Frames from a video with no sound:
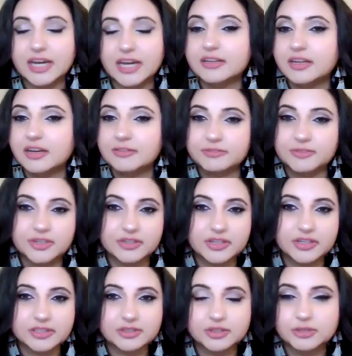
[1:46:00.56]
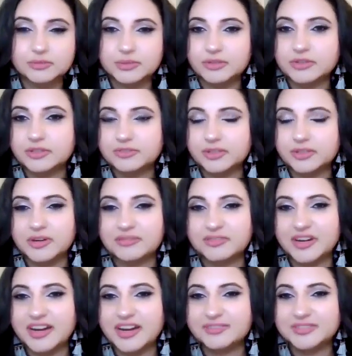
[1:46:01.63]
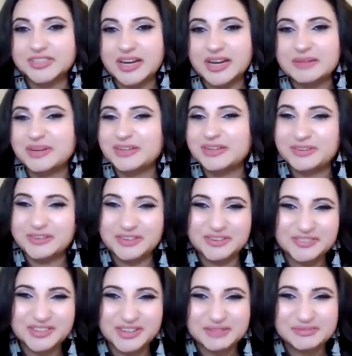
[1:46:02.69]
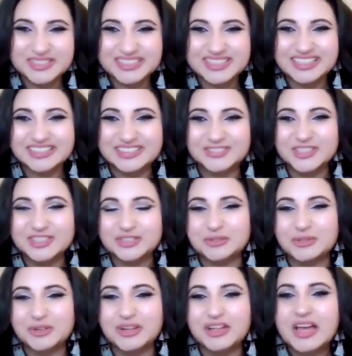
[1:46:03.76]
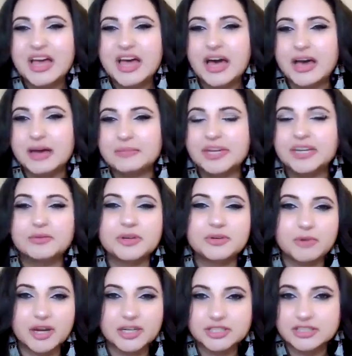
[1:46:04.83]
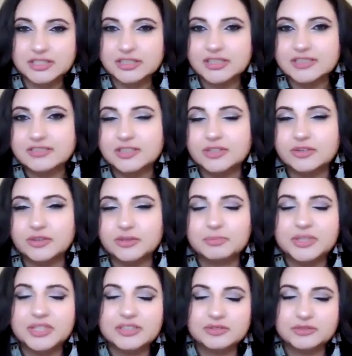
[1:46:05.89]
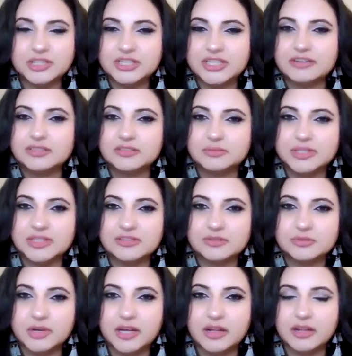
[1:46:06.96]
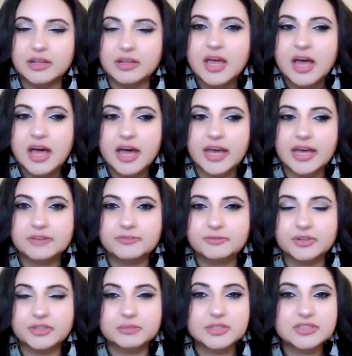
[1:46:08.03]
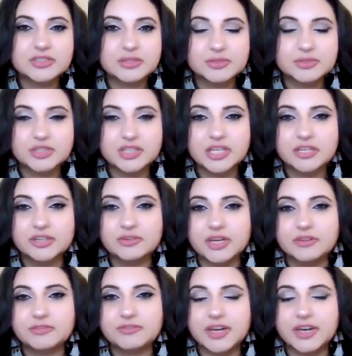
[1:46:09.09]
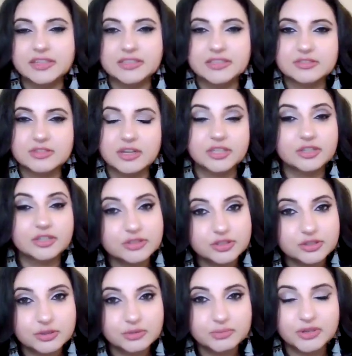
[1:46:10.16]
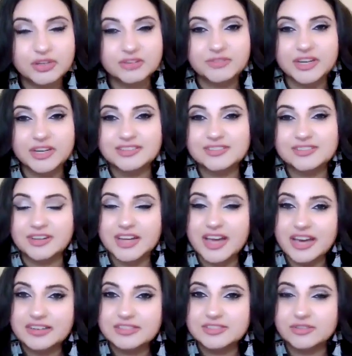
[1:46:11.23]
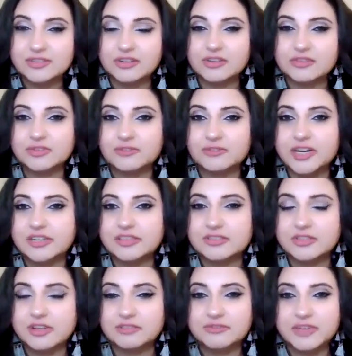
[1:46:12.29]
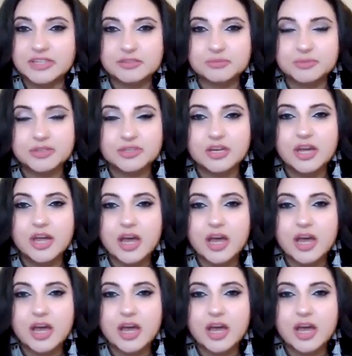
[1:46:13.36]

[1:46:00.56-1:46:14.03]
I'd love for you to contribute if you ever have time. I know you're a very busy individual. Anyone watching this, please reach out to me as well. And for the Muslim Street, you can find us on YouTube. You can find us on X. You can also find us on Facebook.